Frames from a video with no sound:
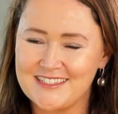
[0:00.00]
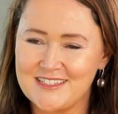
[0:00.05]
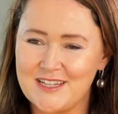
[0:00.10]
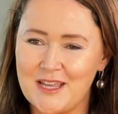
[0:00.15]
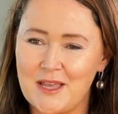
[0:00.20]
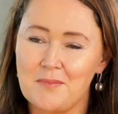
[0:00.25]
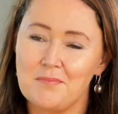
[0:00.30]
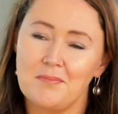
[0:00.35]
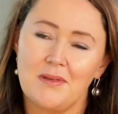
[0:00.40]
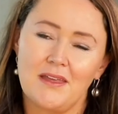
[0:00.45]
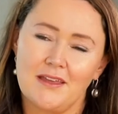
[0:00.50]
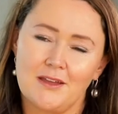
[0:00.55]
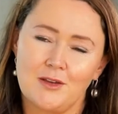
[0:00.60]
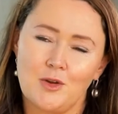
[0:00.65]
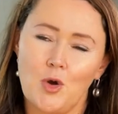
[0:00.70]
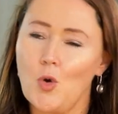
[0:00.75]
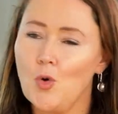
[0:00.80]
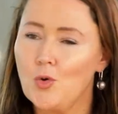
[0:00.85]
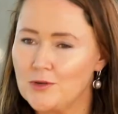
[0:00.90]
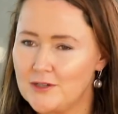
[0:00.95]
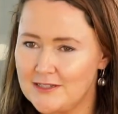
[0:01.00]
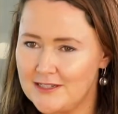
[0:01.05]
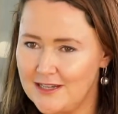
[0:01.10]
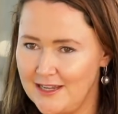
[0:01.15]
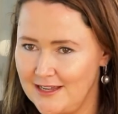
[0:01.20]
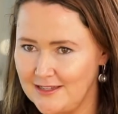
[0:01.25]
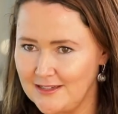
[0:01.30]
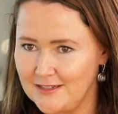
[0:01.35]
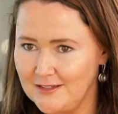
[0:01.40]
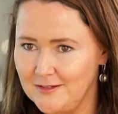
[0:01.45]
team being an order
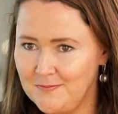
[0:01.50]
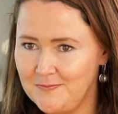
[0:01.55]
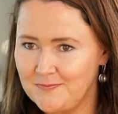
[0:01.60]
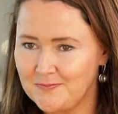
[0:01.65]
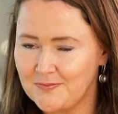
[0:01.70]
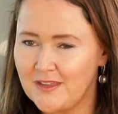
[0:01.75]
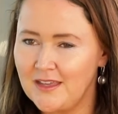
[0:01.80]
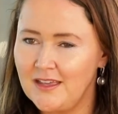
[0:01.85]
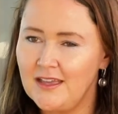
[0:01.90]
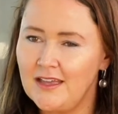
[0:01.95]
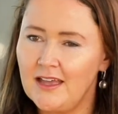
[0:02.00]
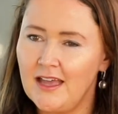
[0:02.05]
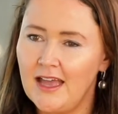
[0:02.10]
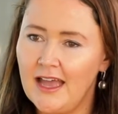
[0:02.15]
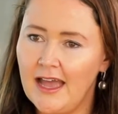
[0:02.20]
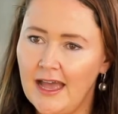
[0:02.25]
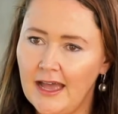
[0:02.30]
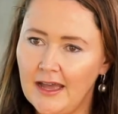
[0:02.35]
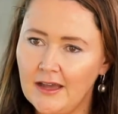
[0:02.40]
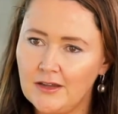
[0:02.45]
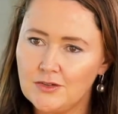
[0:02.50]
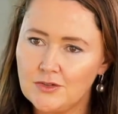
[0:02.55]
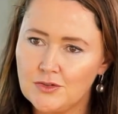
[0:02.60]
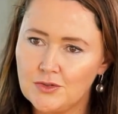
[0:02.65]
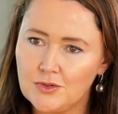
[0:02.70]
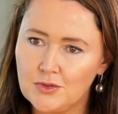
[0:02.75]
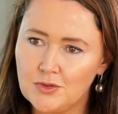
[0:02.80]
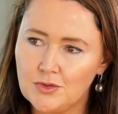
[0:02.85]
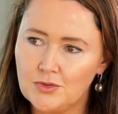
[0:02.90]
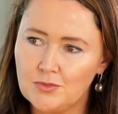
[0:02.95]
taker, how do
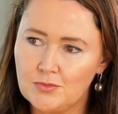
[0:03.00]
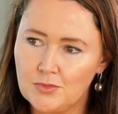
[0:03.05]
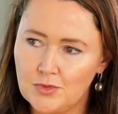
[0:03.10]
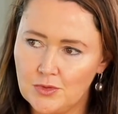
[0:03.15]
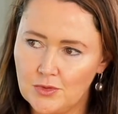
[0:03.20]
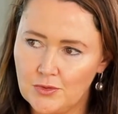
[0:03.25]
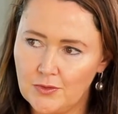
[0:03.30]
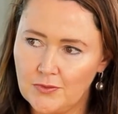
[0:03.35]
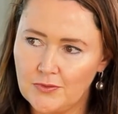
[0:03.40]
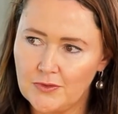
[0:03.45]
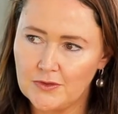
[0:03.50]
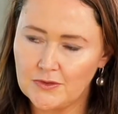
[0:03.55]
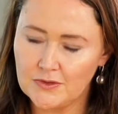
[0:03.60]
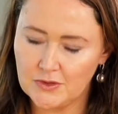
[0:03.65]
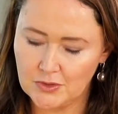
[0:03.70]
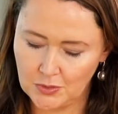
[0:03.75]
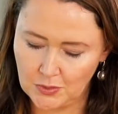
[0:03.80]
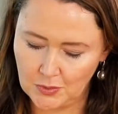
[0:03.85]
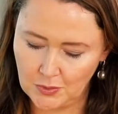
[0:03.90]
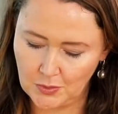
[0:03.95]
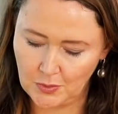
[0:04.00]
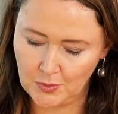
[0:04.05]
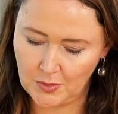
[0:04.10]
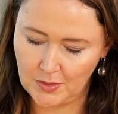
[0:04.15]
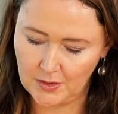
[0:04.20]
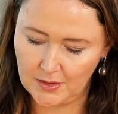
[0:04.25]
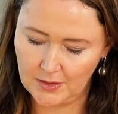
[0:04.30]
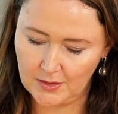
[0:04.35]
you move to